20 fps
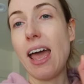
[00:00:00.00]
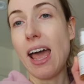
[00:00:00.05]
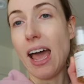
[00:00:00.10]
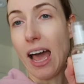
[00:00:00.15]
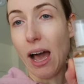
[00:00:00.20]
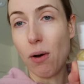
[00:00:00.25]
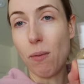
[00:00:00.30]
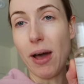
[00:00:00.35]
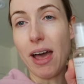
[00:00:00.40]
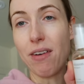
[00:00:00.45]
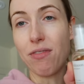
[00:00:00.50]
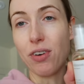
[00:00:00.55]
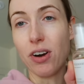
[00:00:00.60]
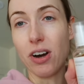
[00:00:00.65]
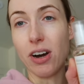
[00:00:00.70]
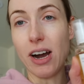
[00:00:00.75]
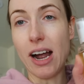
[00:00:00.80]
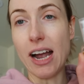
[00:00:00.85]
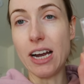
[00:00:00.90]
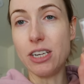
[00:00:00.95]

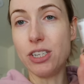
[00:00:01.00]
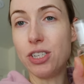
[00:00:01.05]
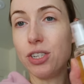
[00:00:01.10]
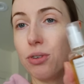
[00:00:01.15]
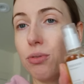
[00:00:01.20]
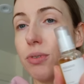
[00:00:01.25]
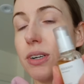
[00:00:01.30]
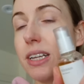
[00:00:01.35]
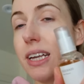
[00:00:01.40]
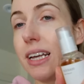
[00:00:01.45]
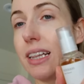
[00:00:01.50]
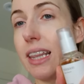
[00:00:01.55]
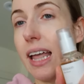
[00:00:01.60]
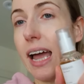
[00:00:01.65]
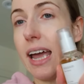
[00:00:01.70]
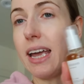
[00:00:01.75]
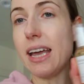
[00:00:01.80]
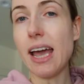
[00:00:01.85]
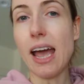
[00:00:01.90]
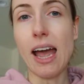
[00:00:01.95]
However, I do really
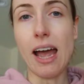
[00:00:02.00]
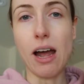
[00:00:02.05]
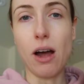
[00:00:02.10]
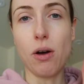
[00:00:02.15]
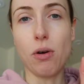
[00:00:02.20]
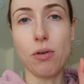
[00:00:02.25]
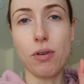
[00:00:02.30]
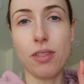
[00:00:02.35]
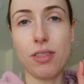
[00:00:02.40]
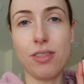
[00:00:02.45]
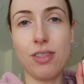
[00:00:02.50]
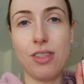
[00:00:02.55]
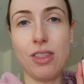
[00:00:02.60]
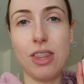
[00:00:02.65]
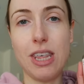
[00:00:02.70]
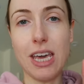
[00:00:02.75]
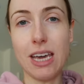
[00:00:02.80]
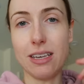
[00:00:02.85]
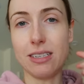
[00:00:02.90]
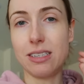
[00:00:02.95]
like how
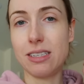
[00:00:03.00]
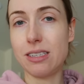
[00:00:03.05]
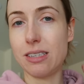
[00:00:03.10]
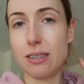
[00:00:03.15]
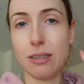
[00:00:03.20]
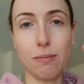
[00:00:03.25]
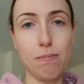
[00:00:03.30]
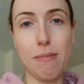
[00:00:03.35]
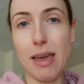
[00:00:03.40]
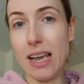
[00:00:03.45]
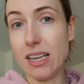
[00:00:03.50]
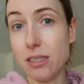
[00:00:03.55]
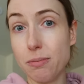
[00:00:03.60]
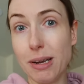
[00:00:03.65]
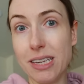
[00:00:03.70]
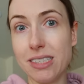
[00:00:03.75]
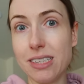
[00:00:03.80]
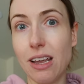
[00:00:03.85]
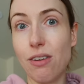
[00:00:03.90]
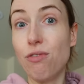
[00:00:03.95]
this makes
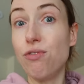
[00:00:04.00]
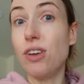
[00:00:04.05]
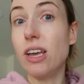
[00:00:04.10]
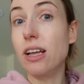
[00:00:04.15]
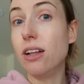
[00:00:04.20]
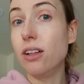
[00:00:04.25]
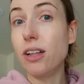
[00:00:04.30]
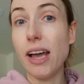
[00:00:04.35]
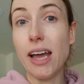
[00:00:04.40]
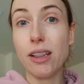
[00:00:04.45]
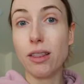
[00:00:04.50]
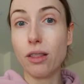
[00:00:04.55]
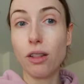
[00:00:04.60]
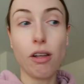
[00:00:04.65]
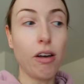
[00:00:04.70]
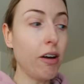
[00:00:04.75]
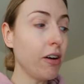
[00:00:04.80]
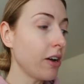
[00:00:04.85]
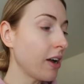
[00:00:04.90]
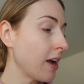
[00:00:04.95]
my skin feel and
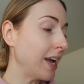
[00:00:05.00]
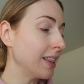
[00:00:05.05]
look.